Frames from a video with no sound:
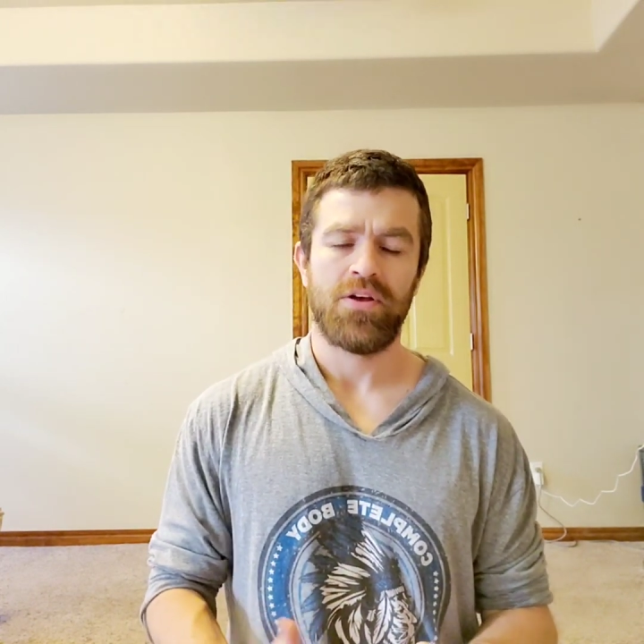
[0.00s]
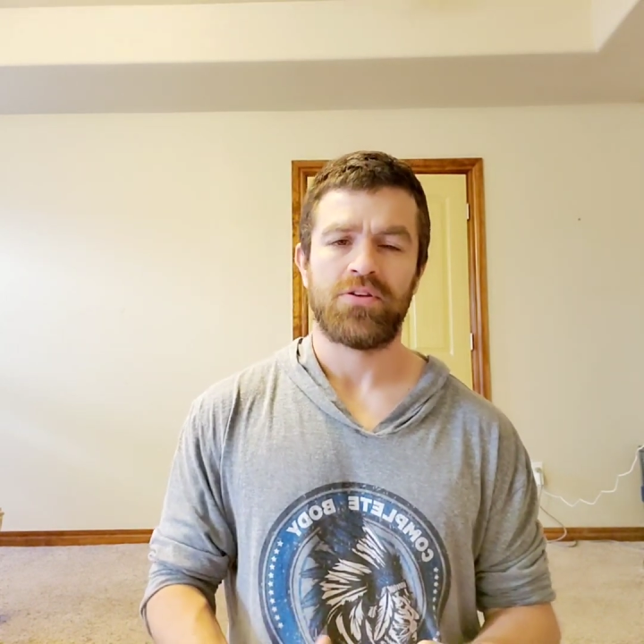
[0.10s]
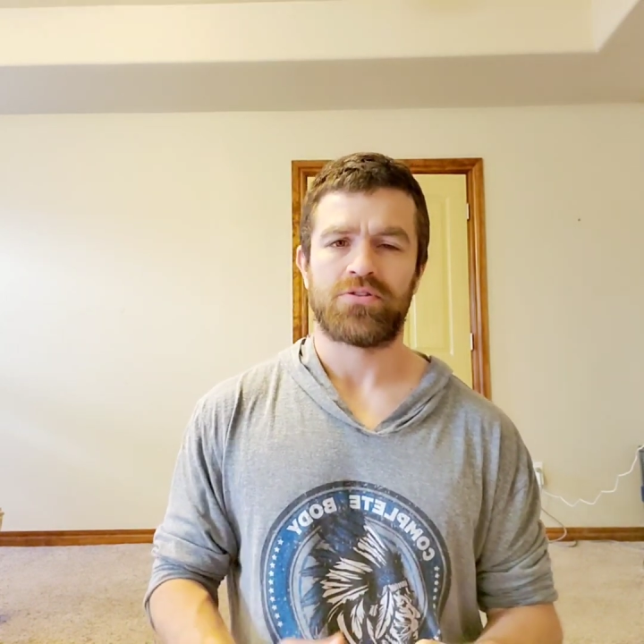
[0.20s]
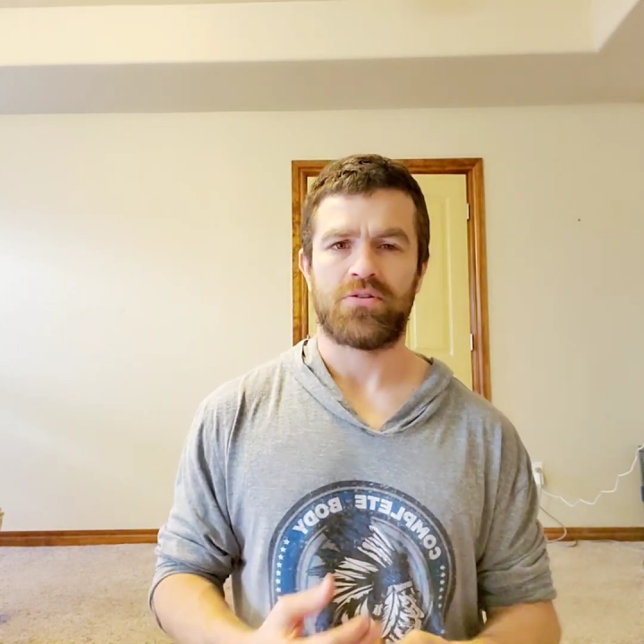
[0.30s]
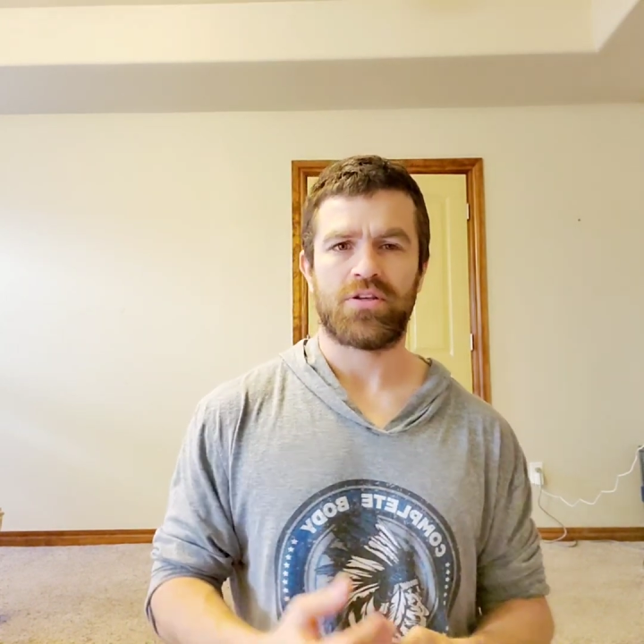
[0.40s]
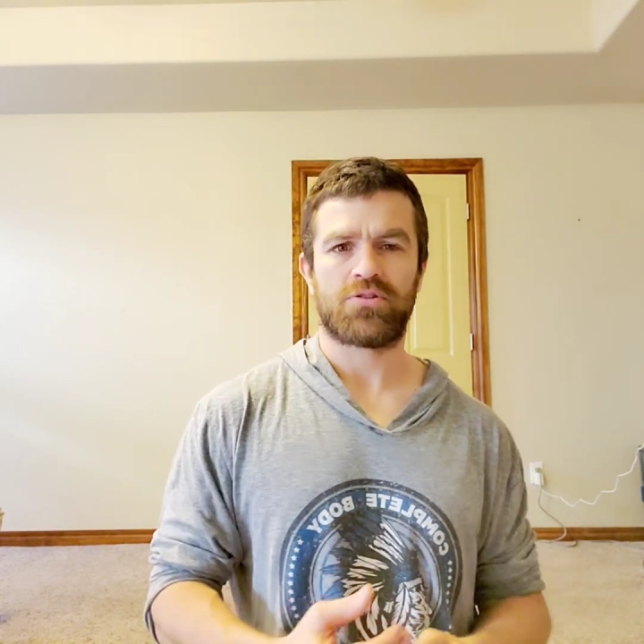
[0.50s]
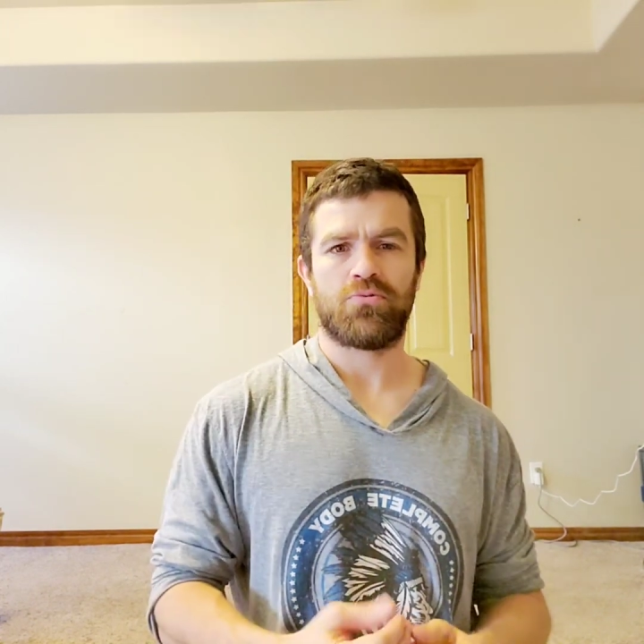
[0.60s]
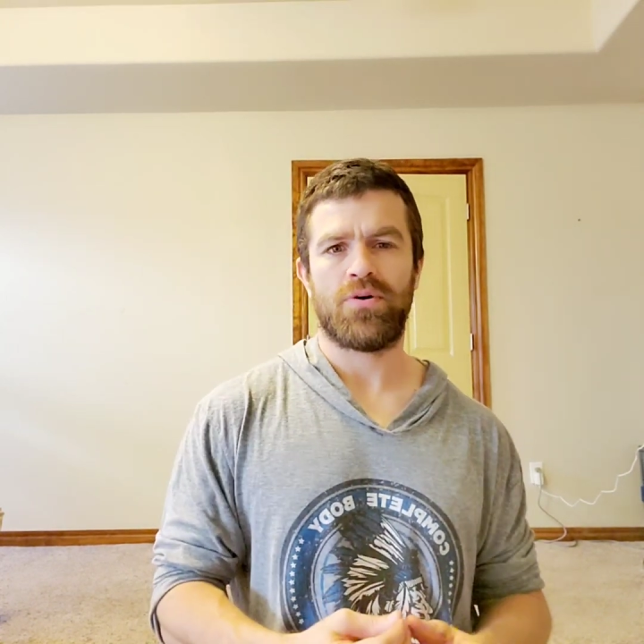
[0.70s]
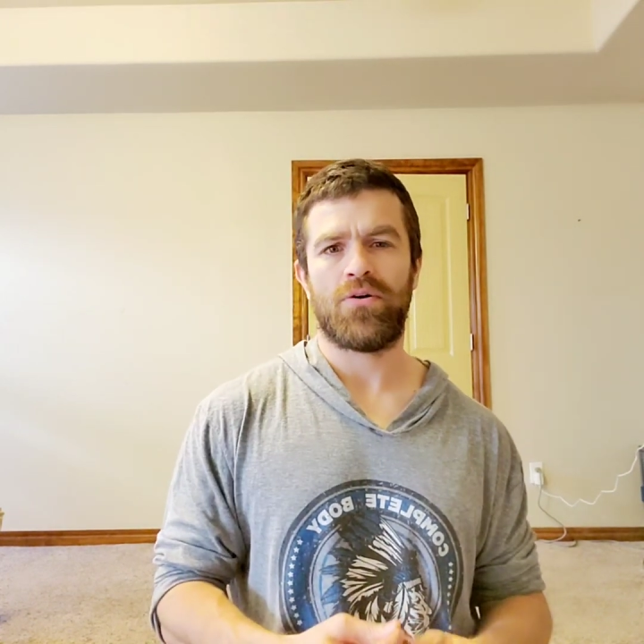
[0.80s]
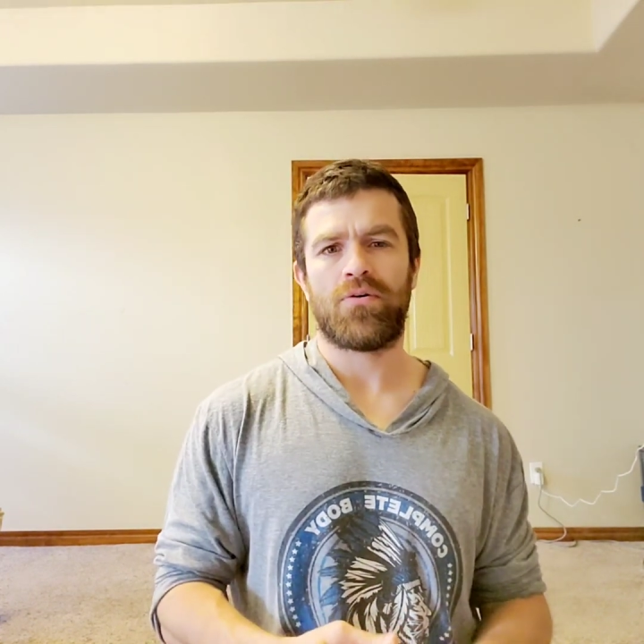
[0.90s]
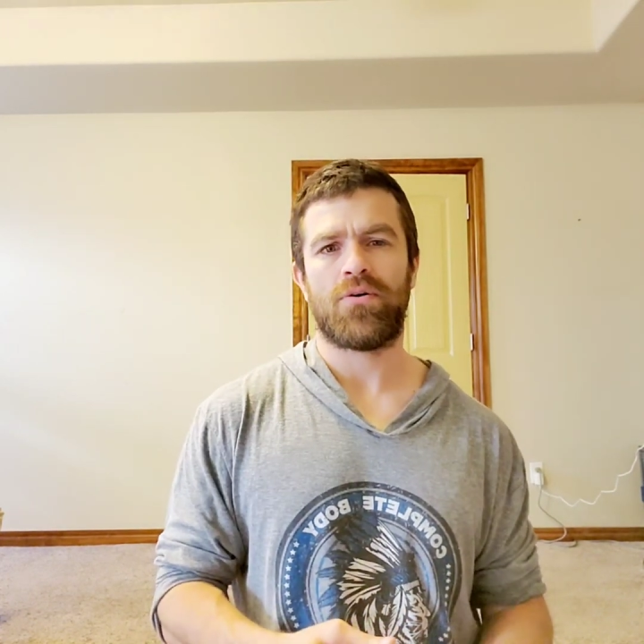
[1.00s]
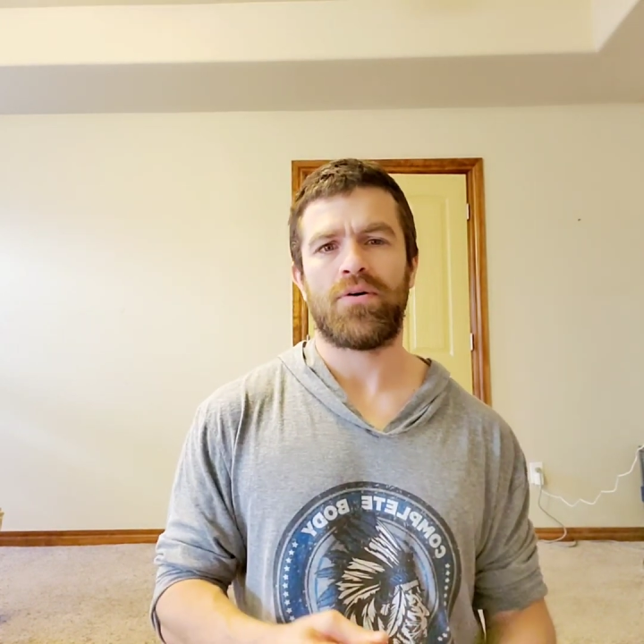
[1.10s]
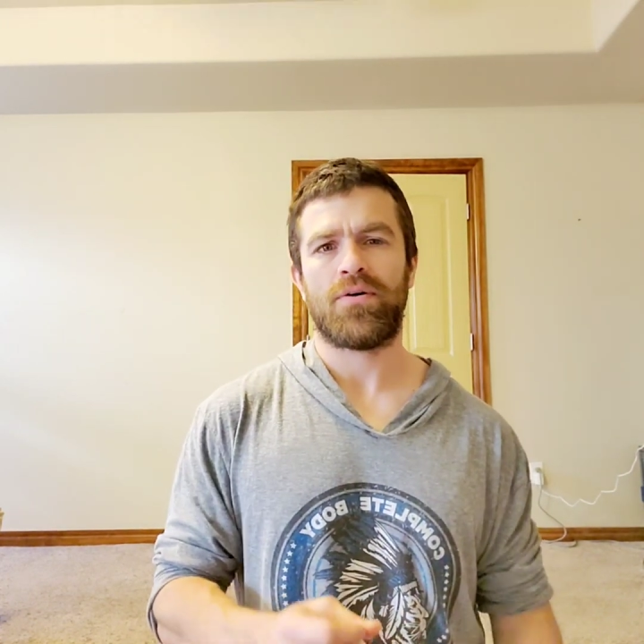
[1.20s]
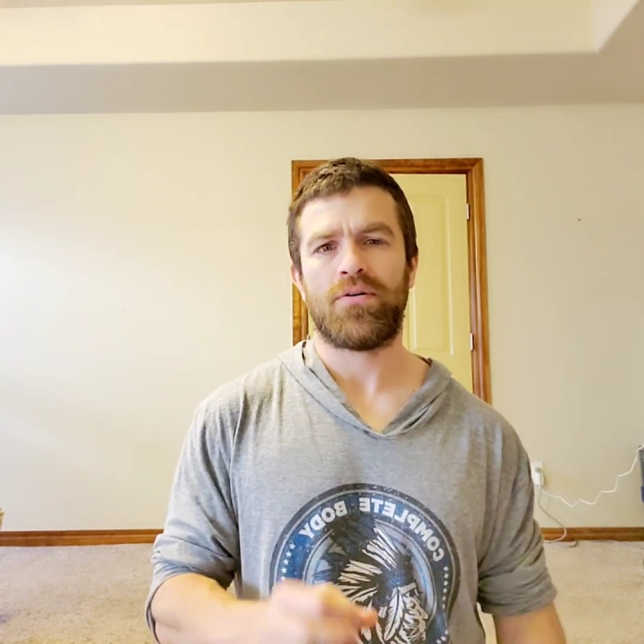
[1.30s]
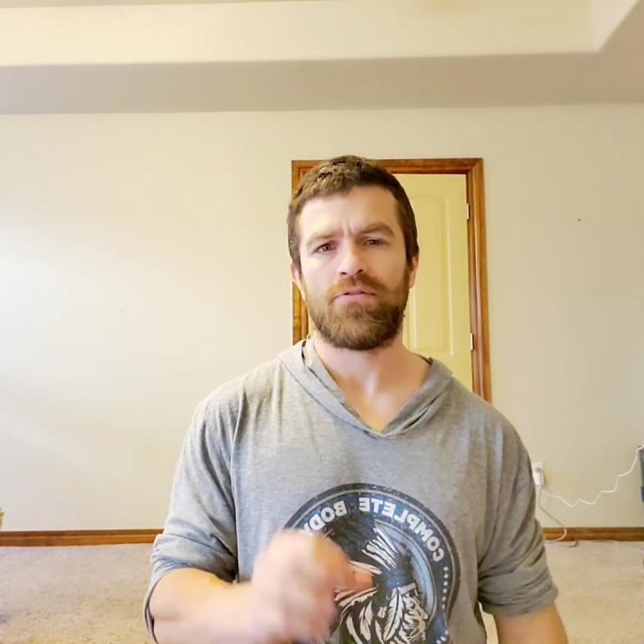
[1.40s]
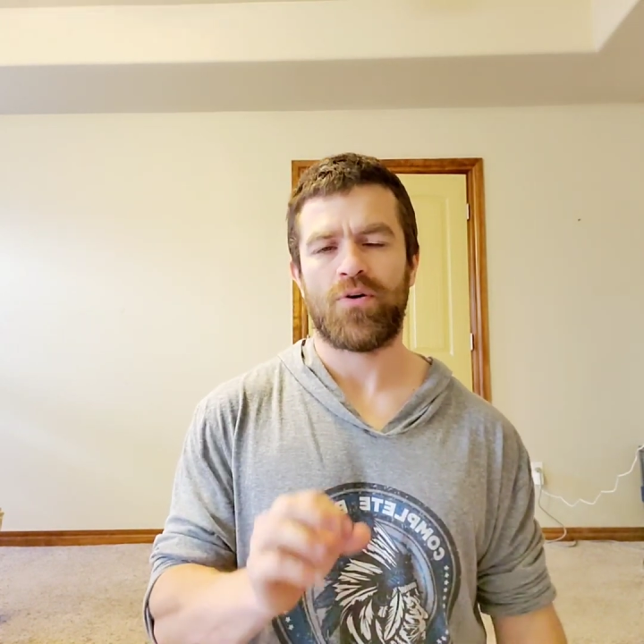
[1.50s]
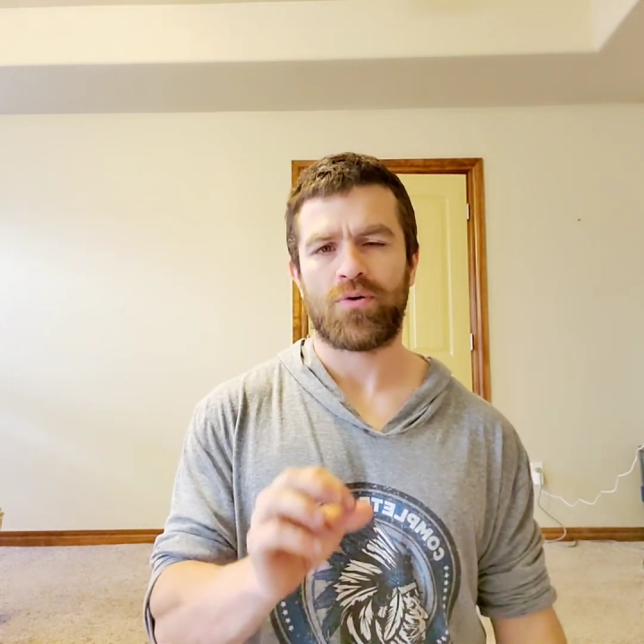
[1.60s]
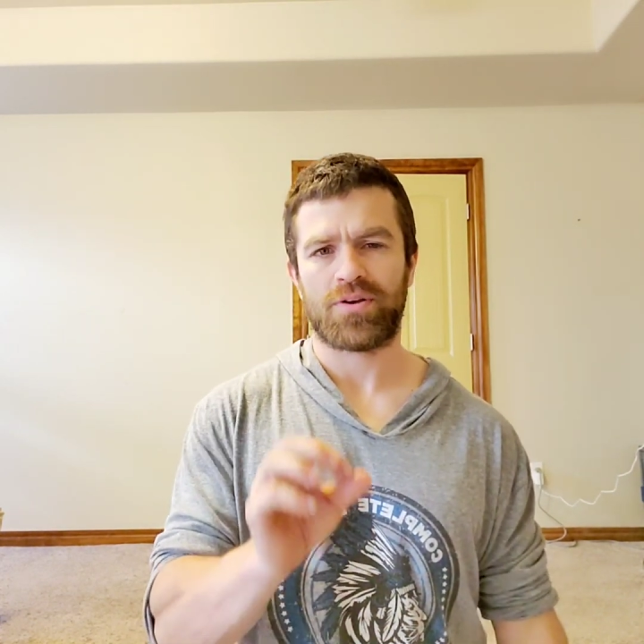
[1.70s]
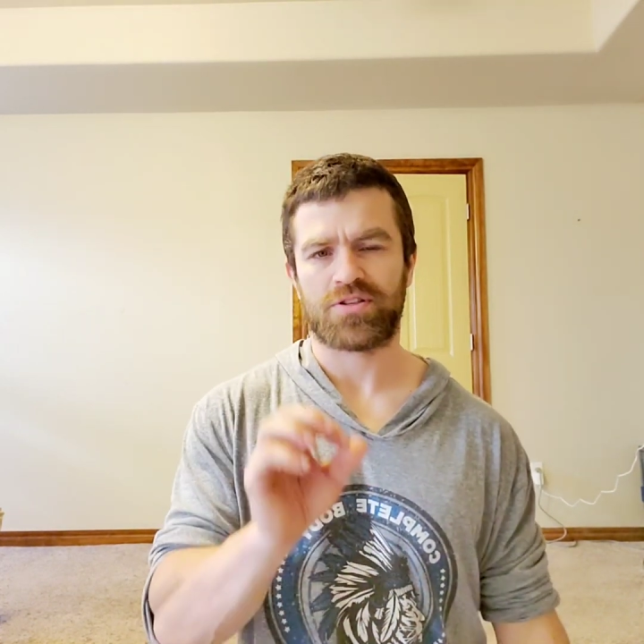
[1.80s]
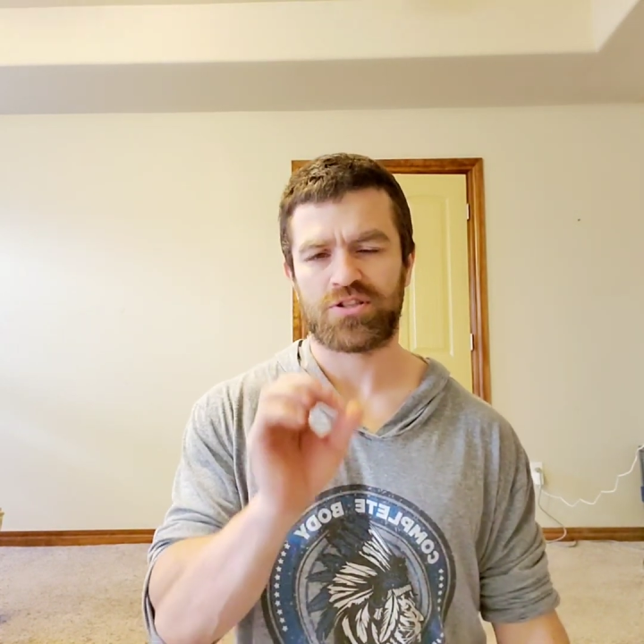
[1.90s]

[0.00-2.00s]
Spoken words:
So this will focus